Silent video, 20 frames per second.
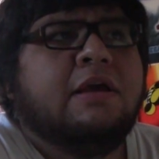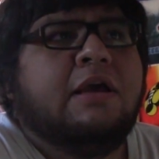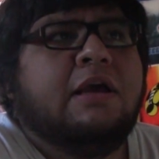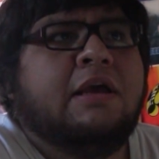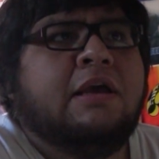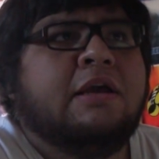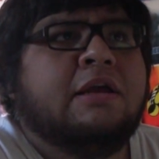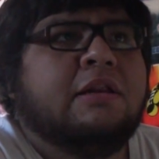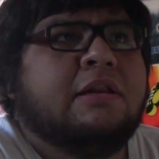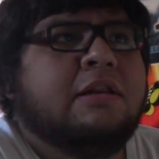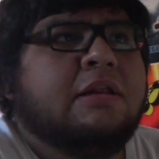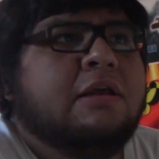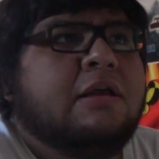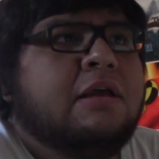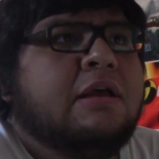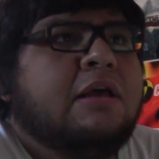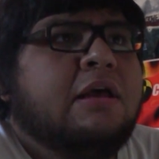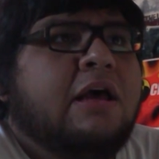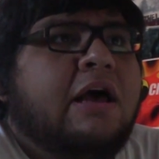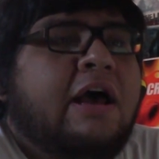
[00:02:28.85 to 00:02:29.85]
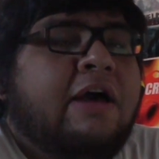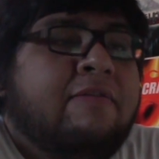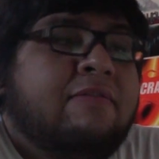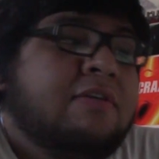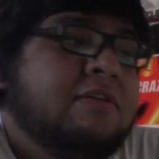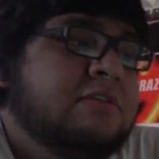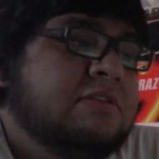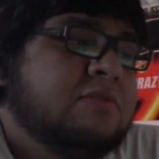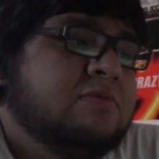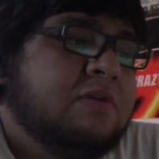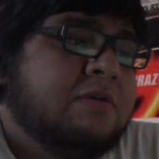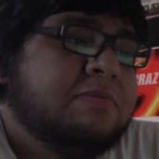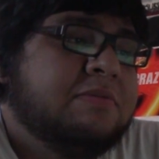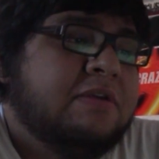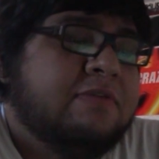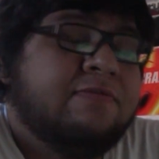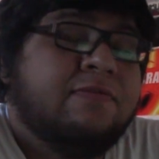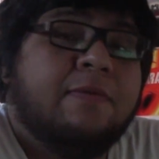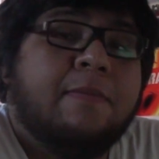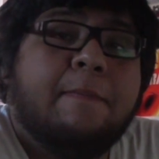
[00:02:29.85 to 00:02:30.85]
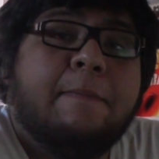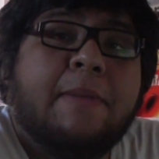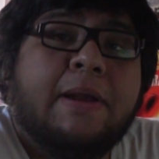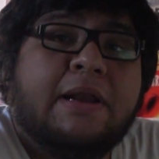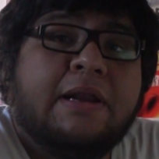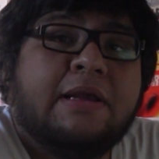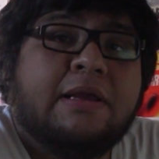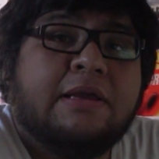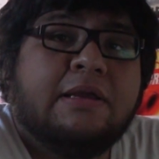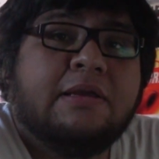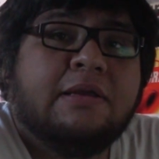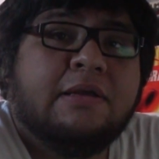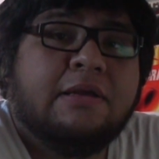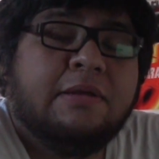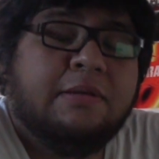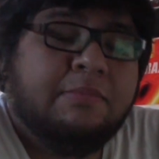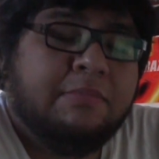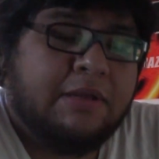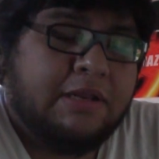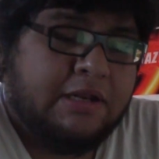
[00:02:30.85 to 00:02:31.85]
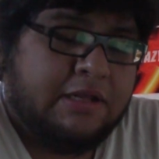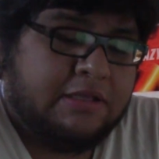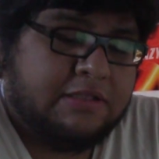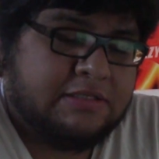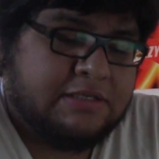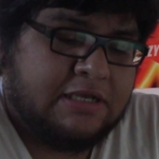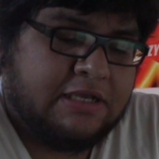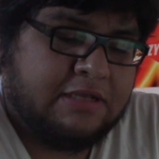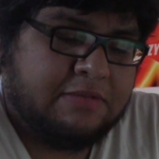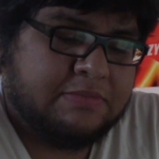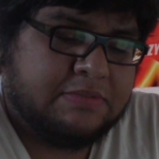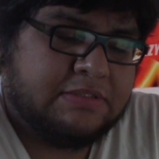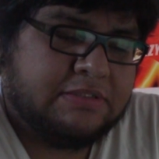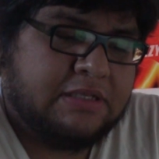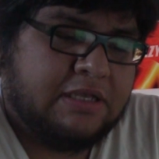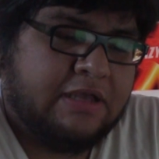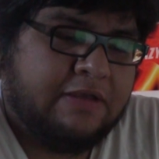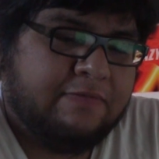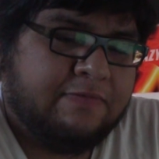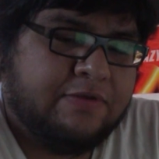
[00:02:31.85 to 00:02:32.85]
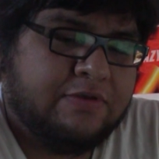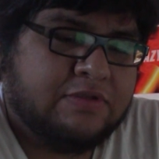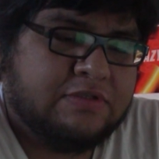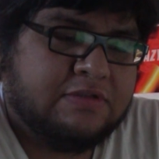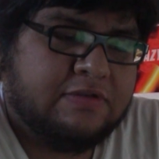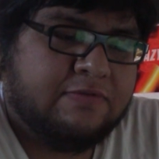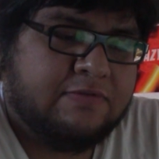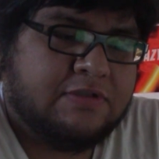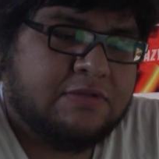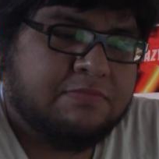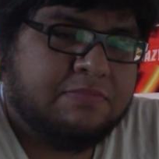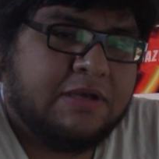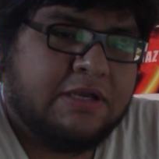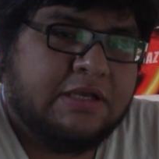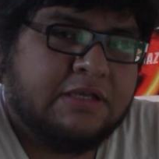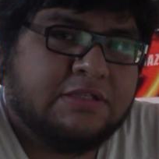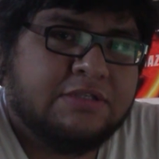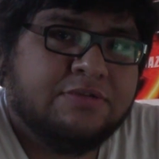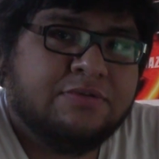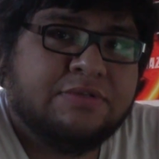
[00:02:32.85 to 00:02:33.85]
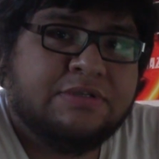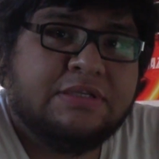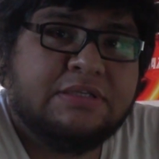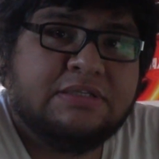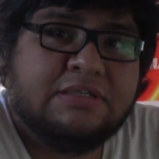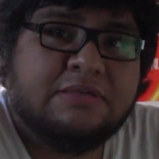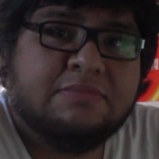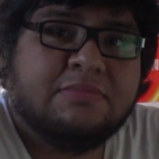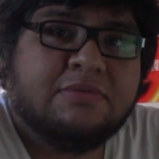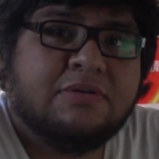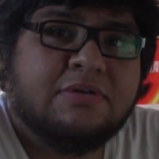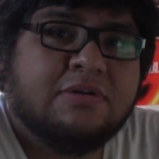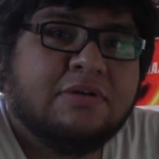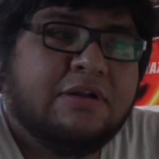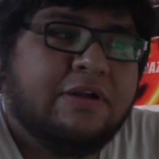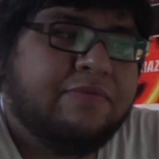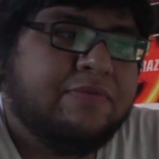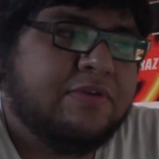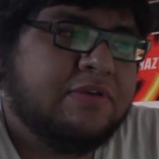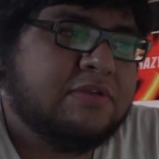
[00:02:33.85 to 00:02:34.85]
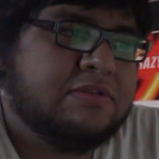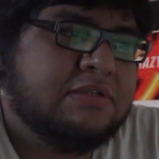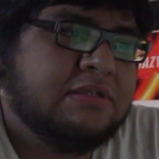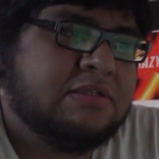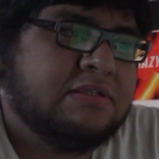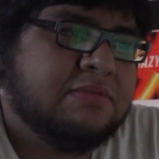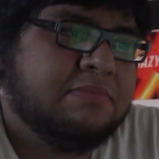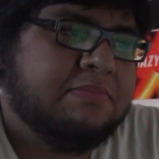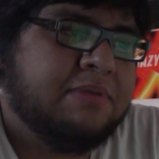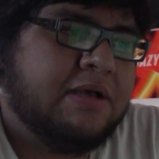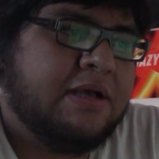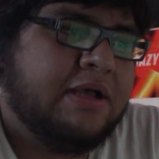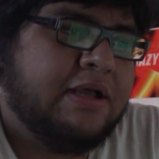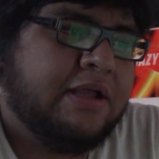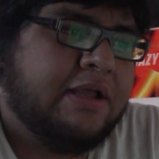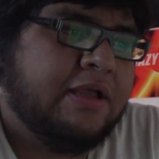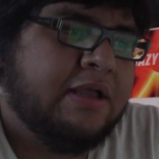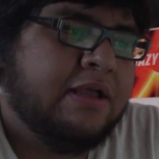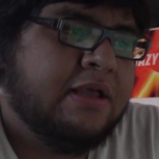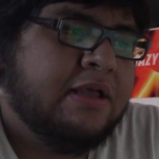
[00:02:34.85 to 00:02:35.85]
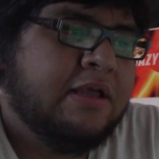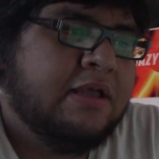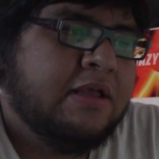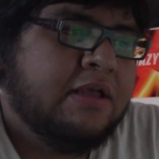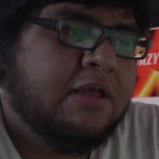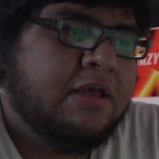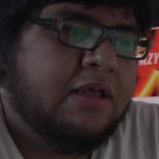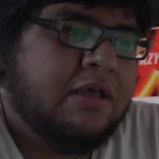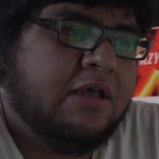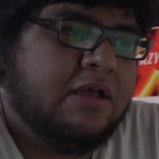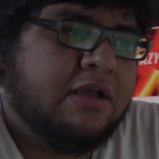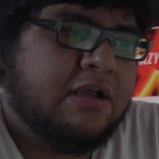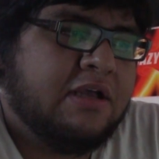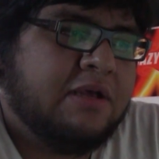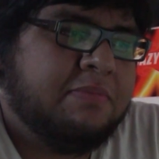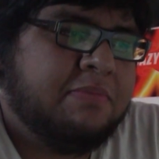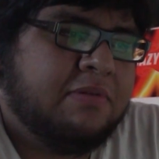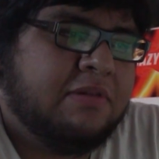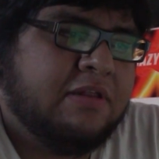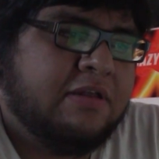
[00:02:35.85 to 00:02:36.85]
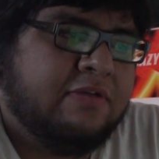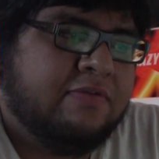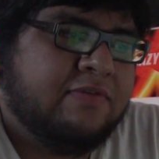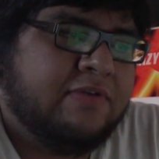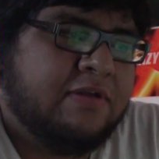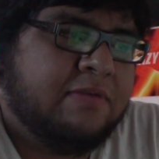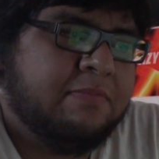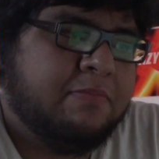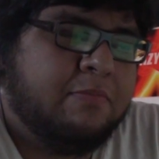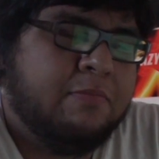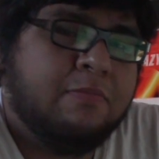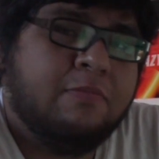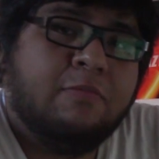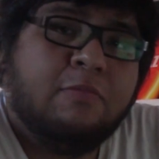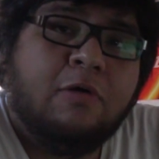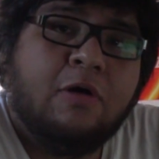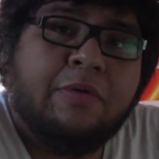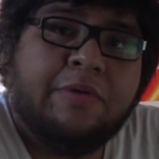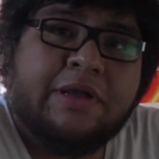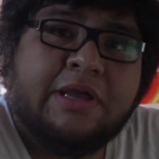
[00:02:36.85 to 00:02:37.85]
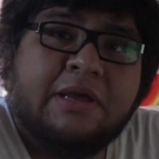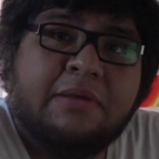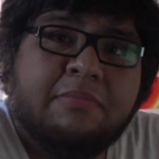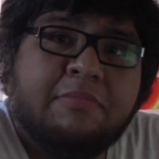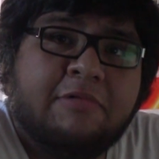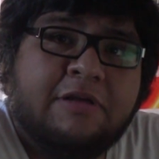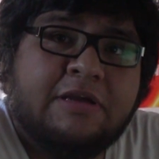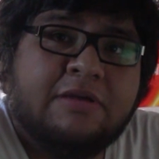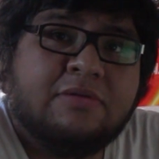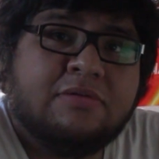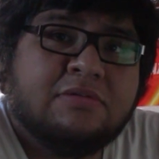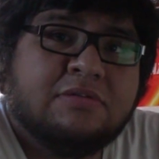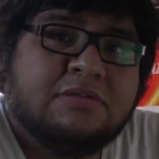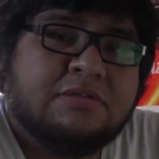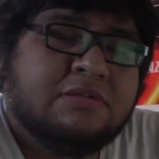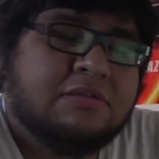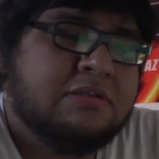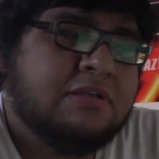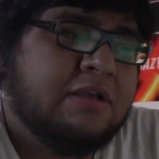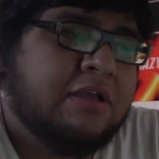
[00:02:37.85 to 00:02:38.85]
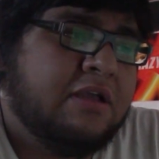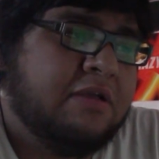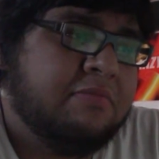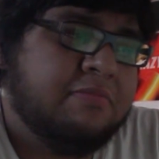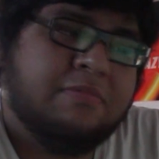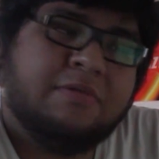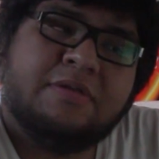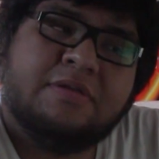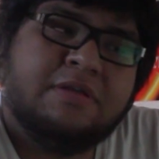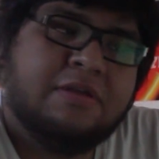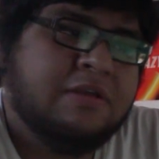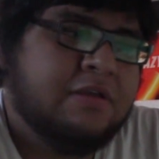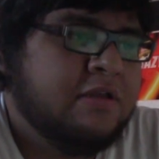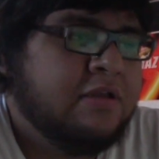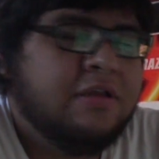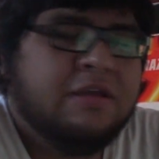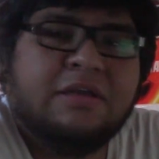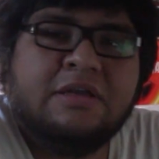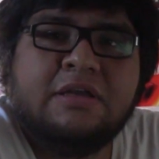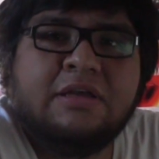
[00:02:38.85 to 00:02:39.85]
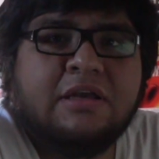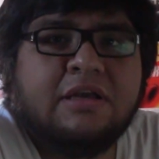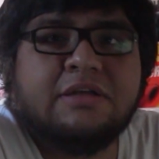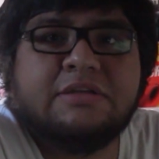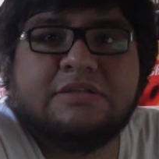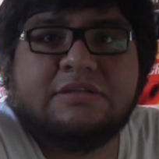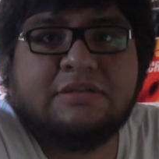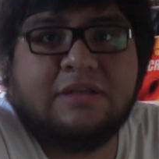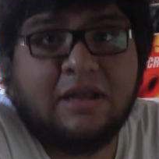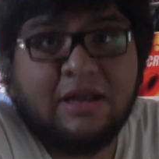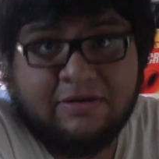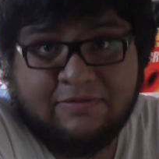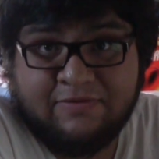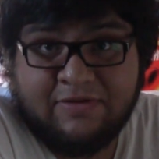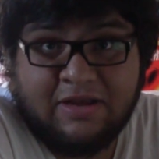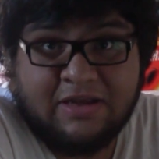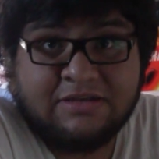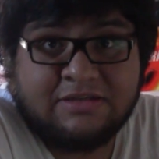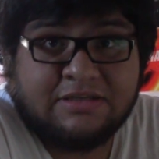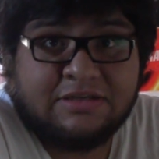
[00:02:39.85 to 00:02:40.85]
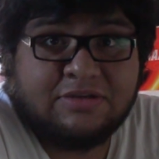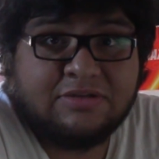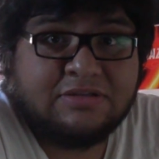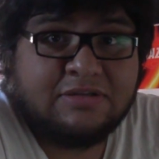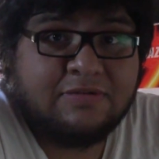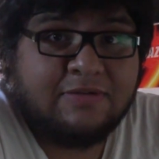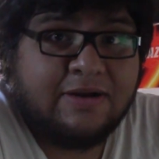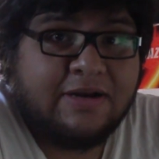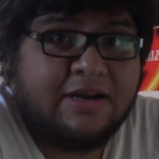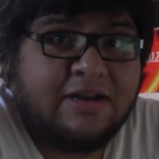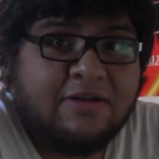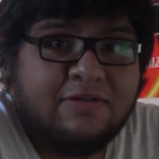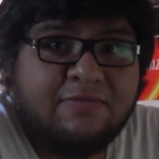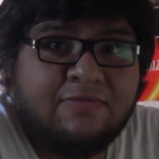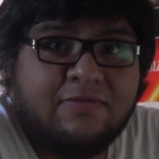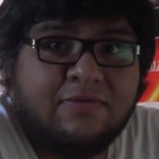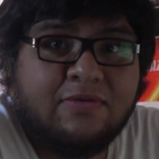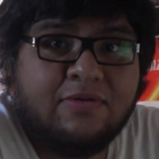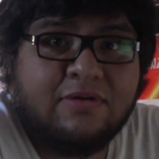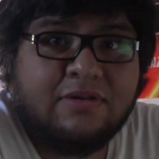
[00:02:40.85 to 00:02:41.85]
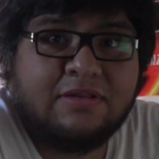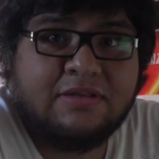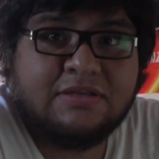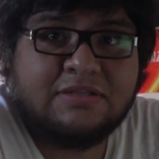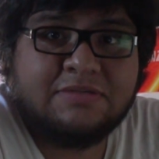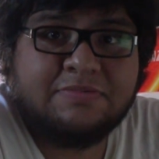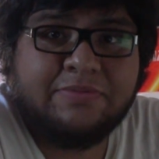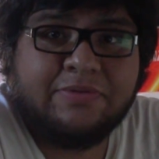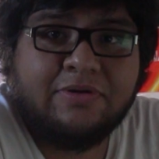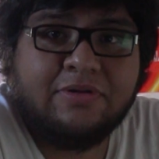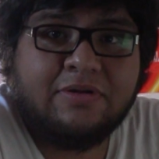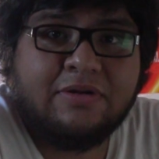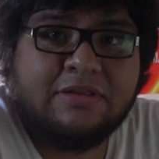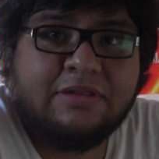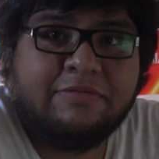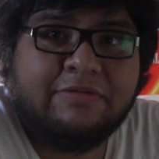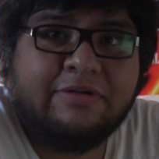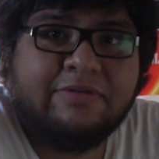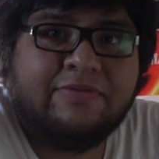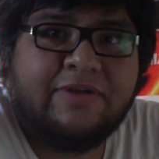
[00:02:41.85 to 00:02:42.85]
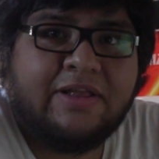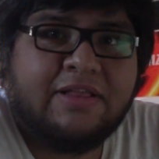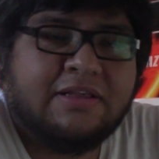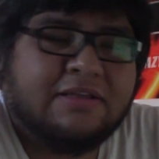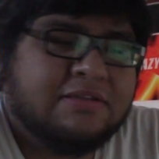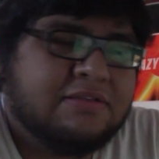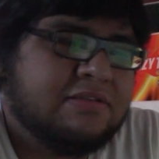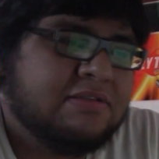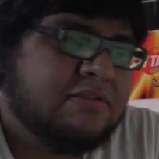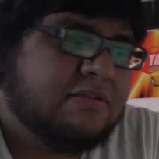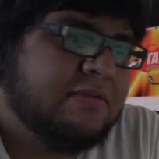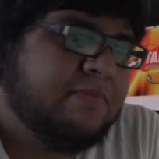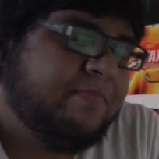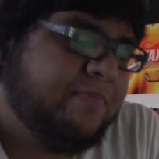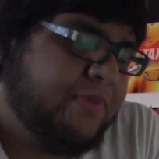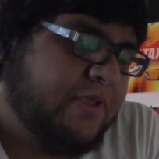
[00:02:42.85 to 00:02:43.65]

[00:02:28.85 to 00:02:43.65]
And I've used this website for many times. I've used it to buy a 2ZZ motor. I've used it to buy a couple of OEM wheels. I've actually used it right now for the spoiler and the rear valence.